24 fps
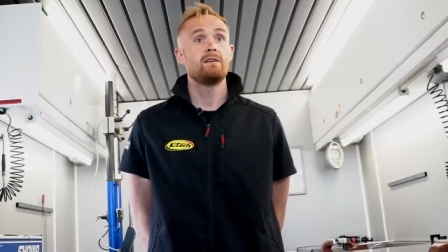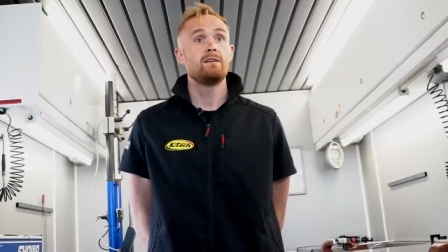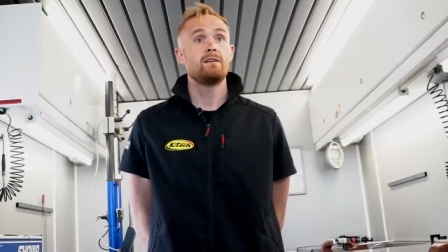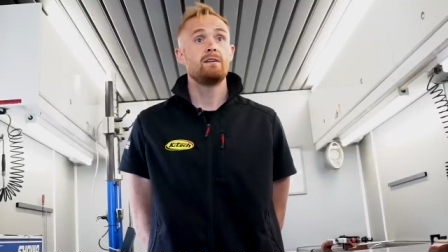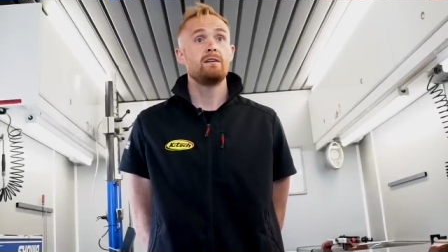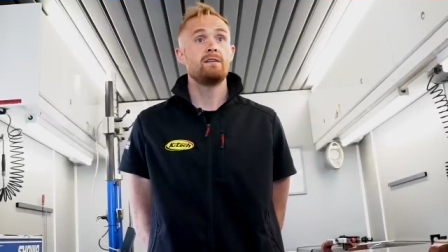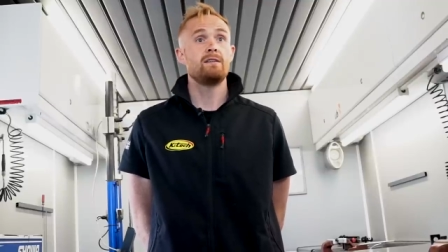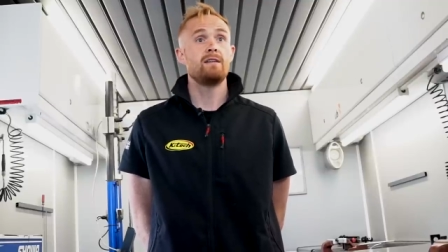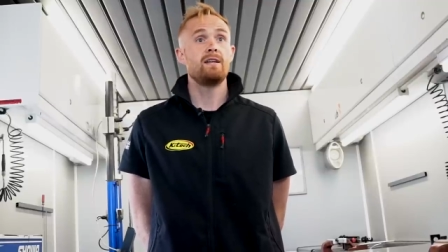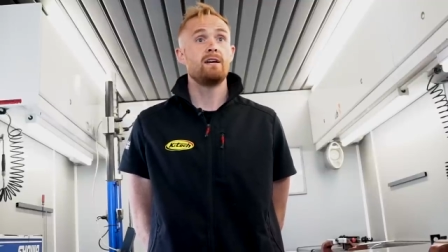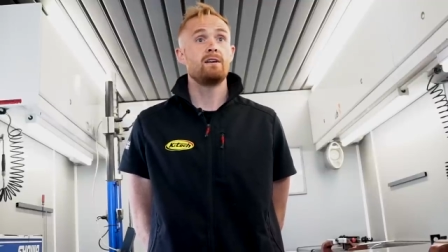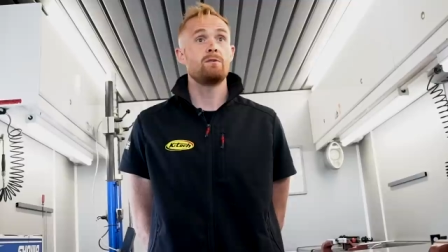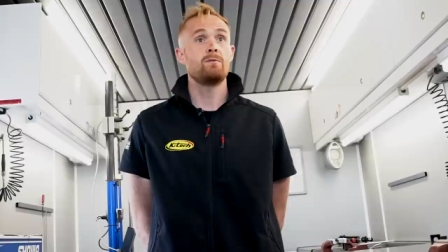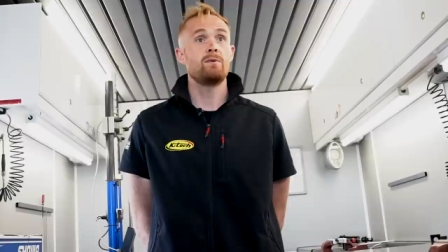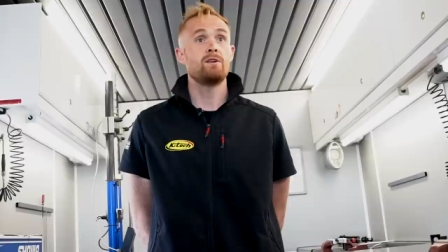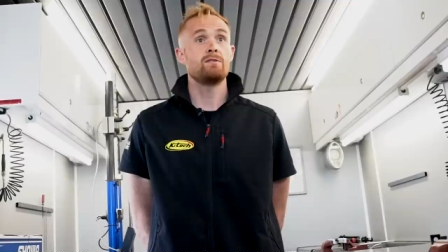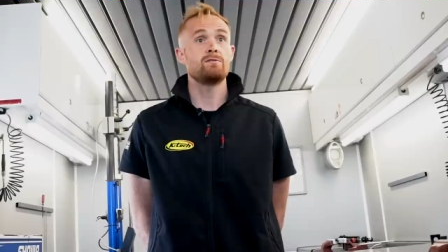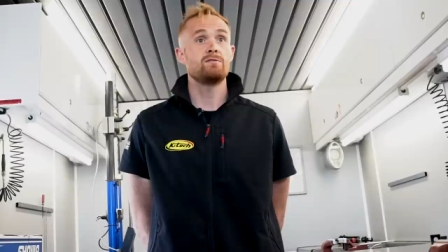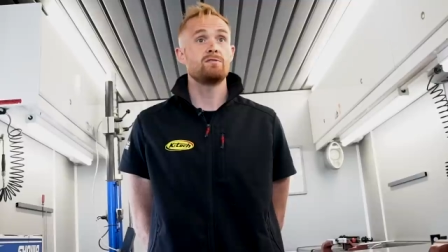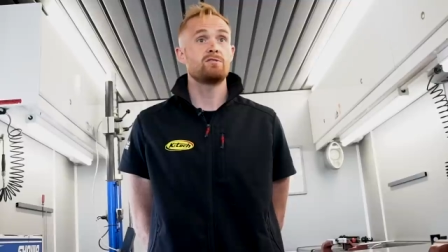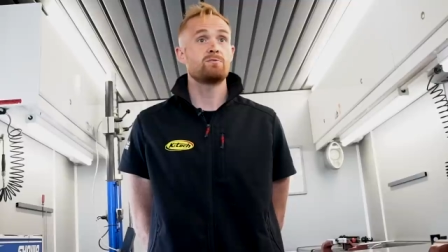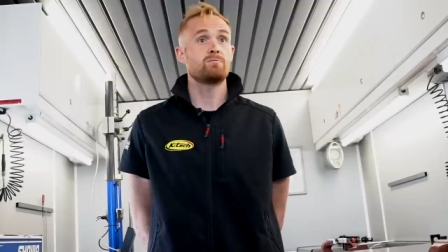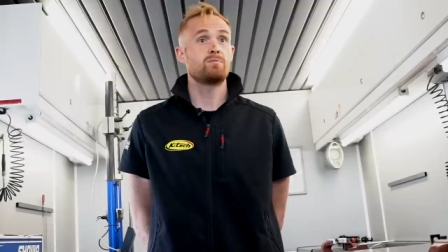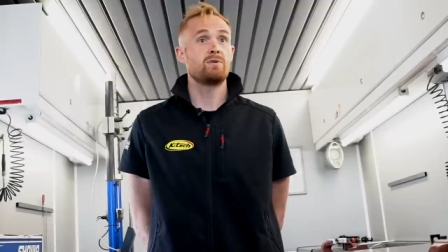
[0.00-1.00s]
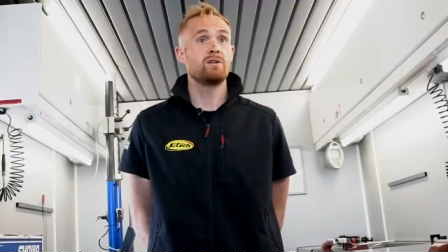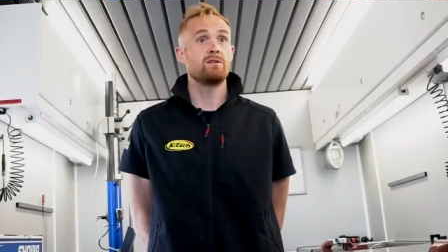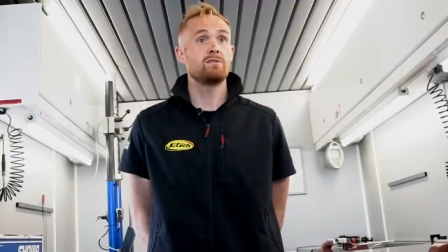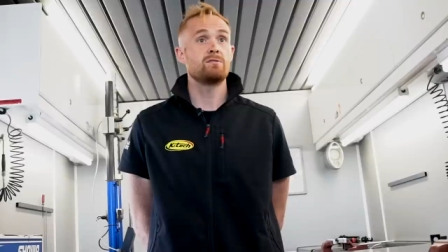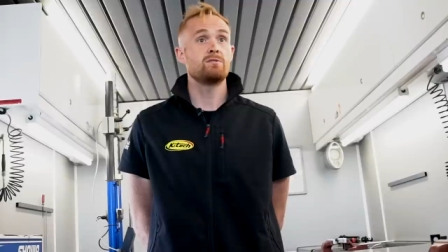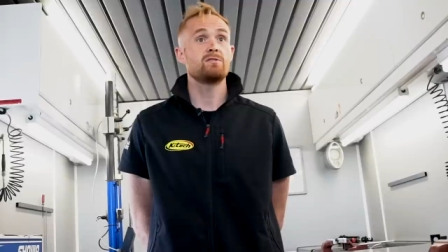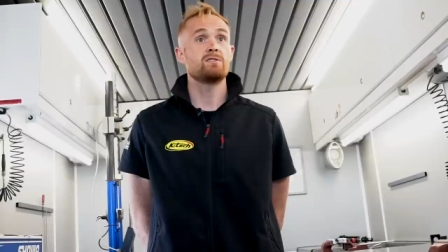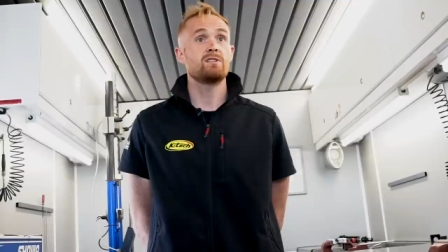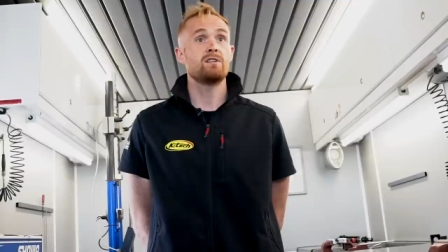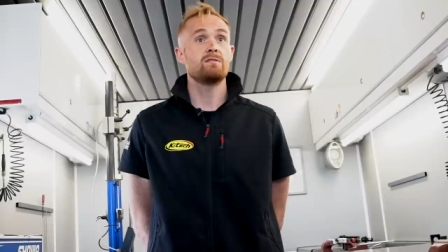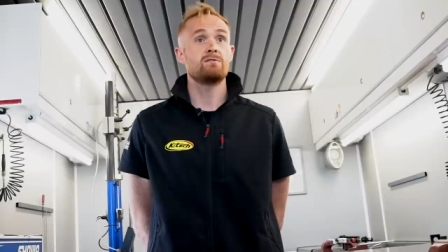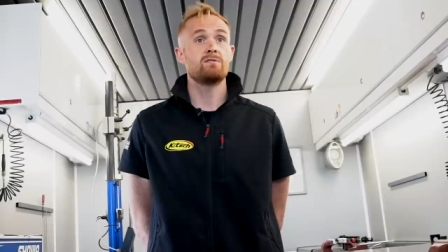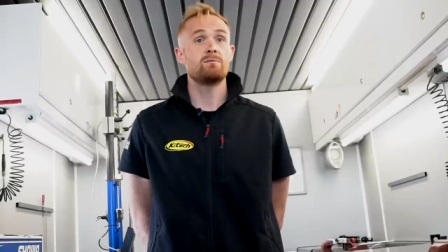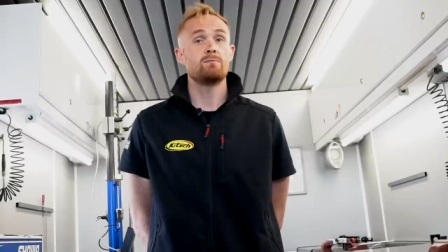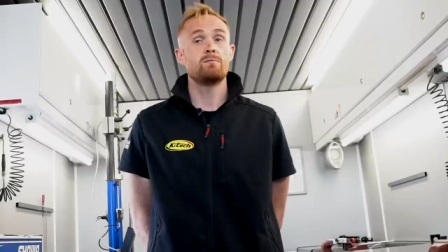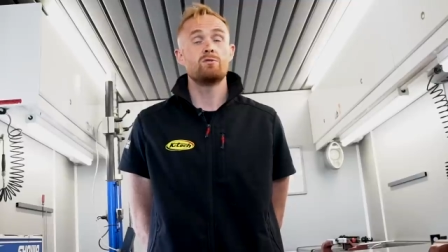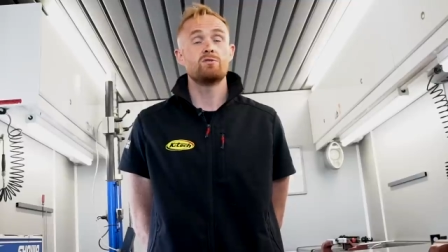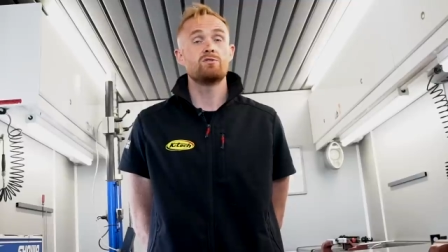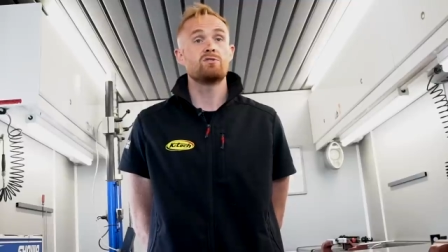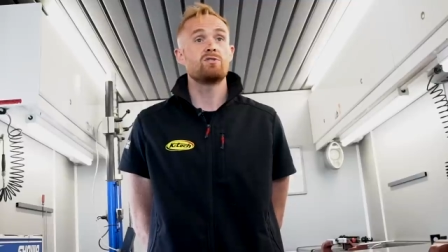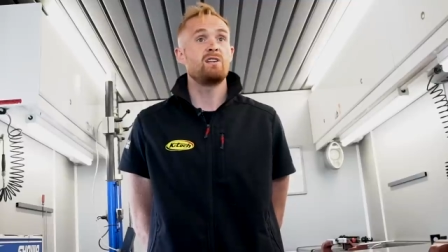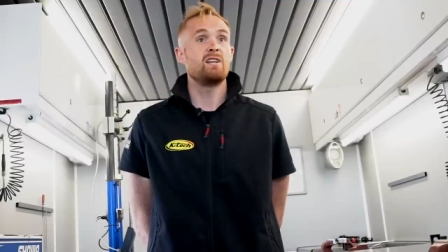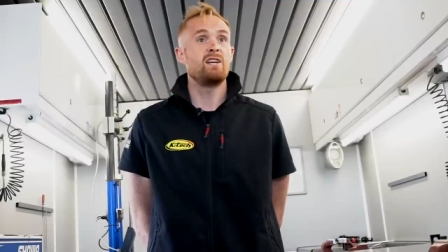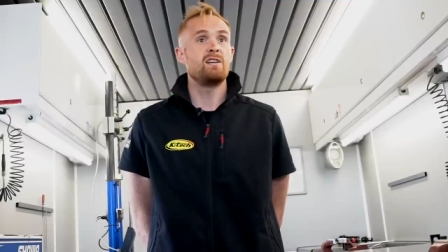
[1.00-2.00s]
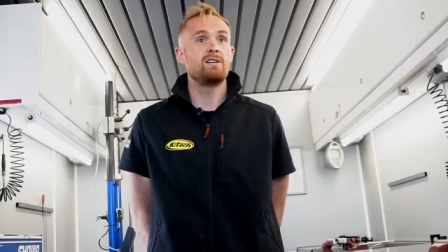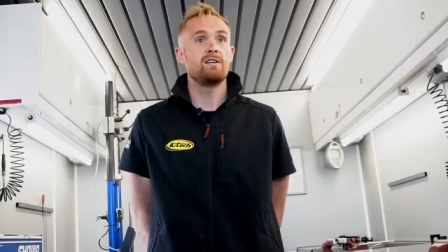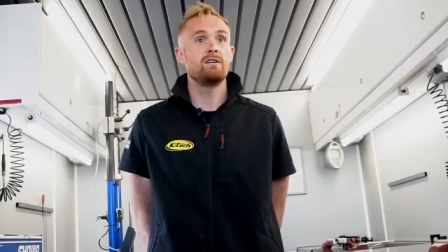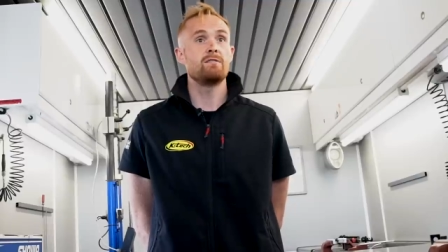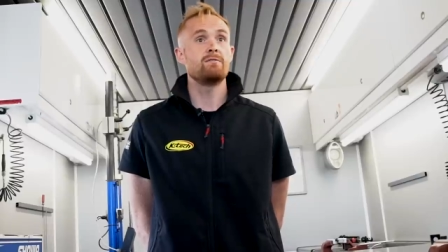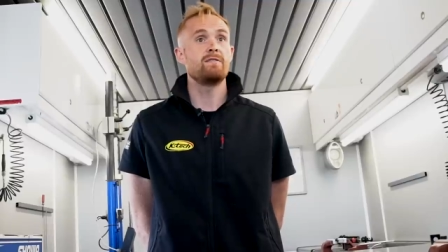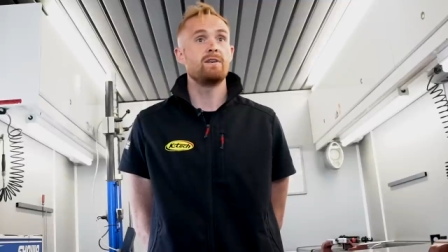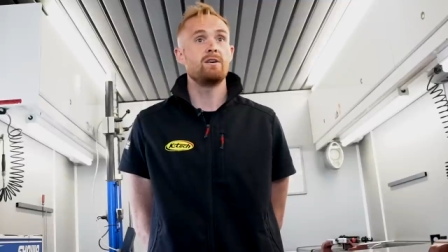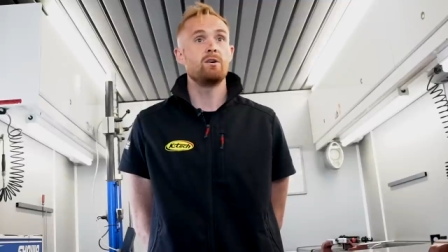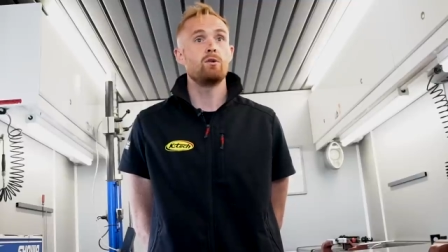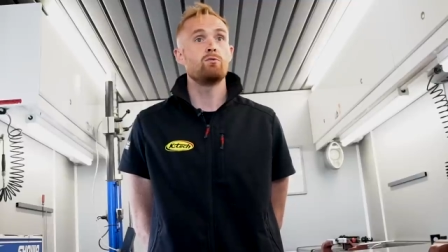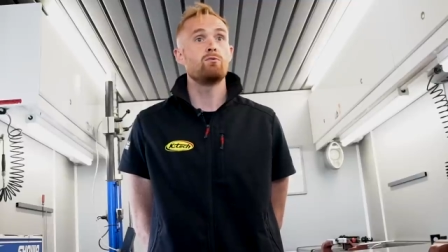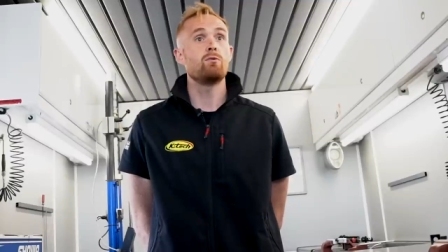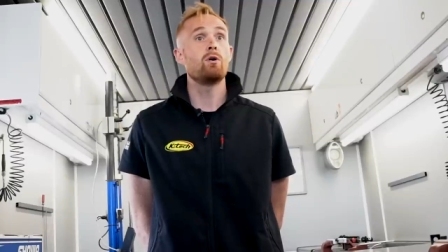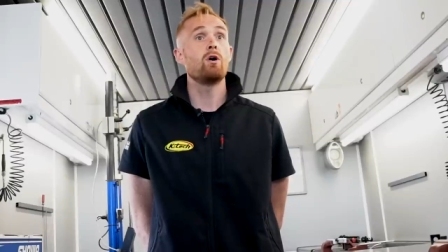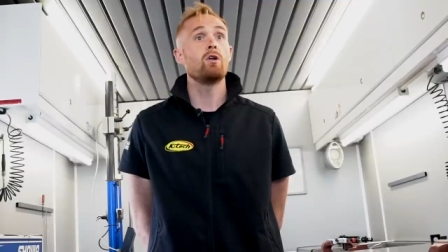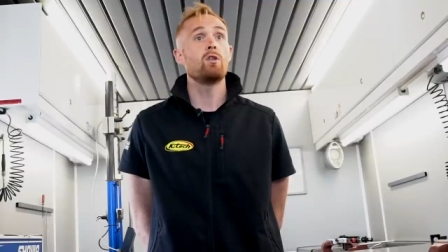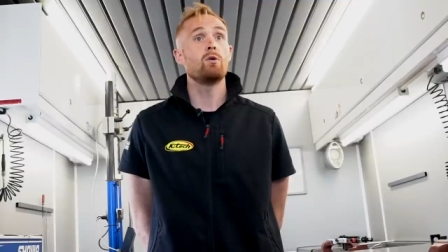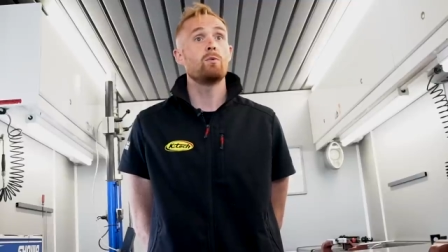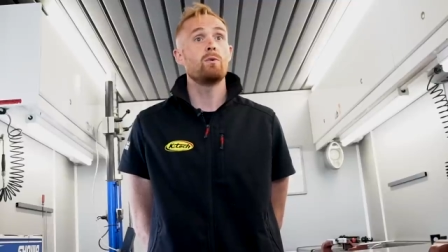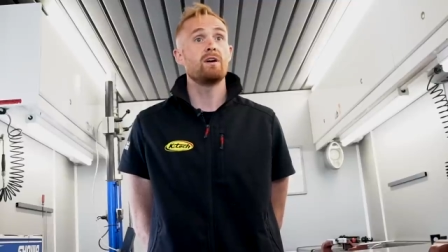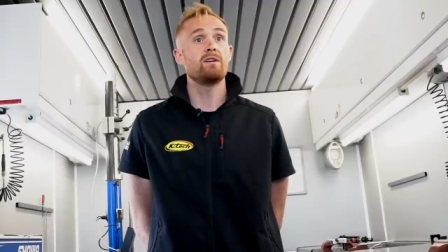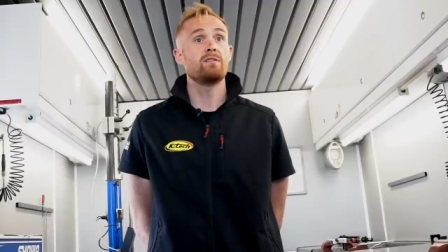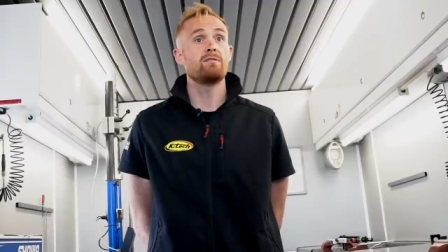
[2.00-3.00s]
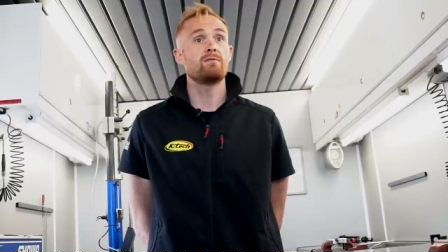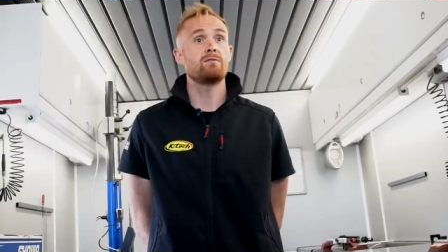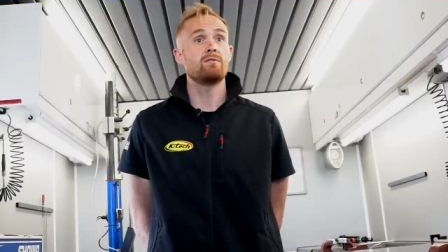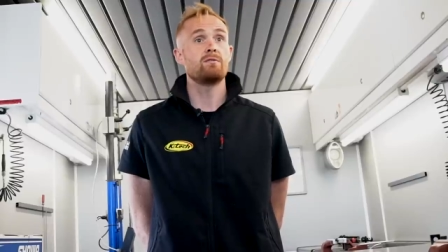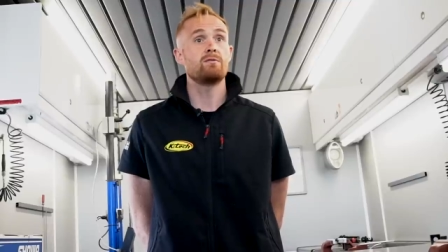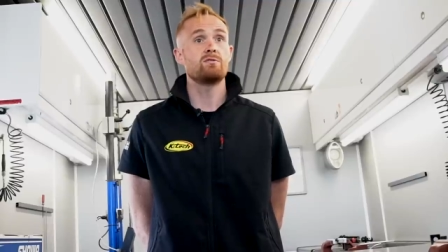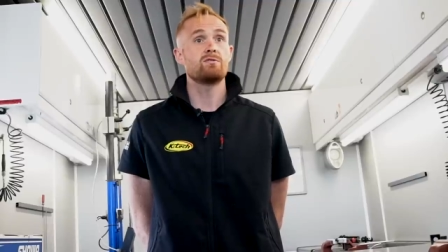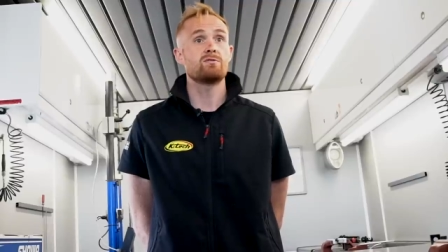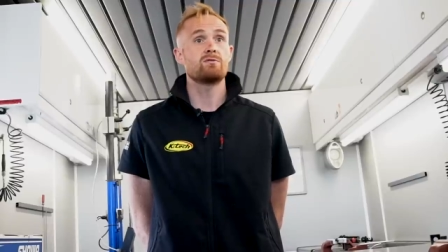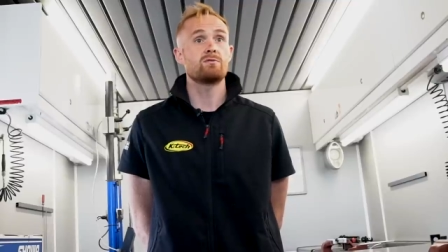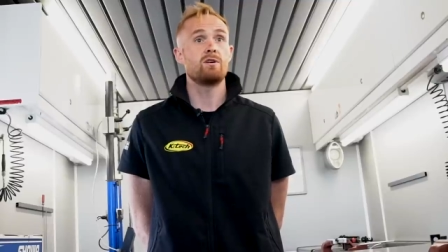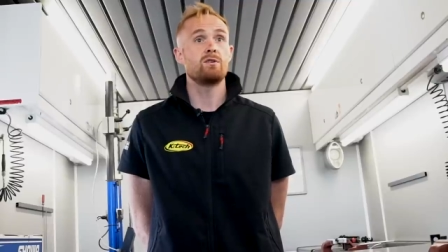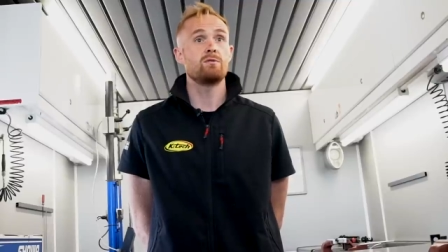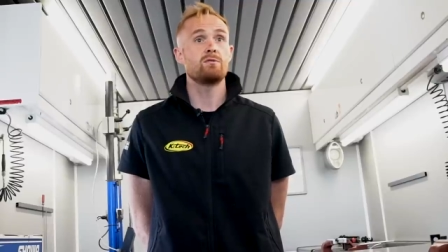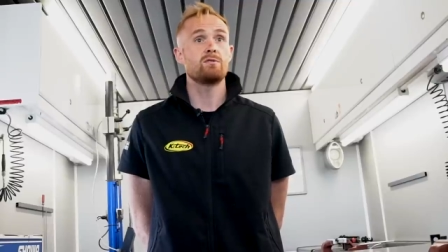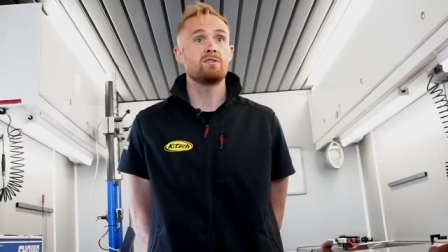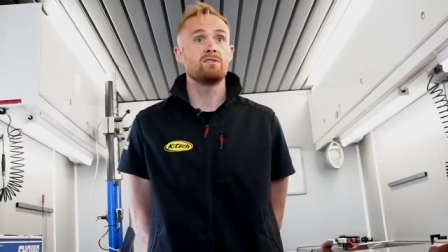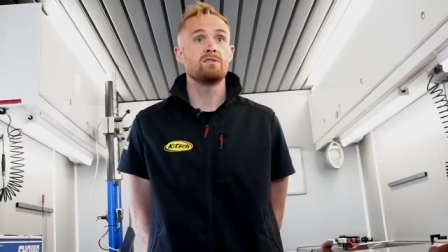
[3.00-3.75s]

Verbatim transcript: in there, whereas a spring just gives a much linear feel right the way through the stroke.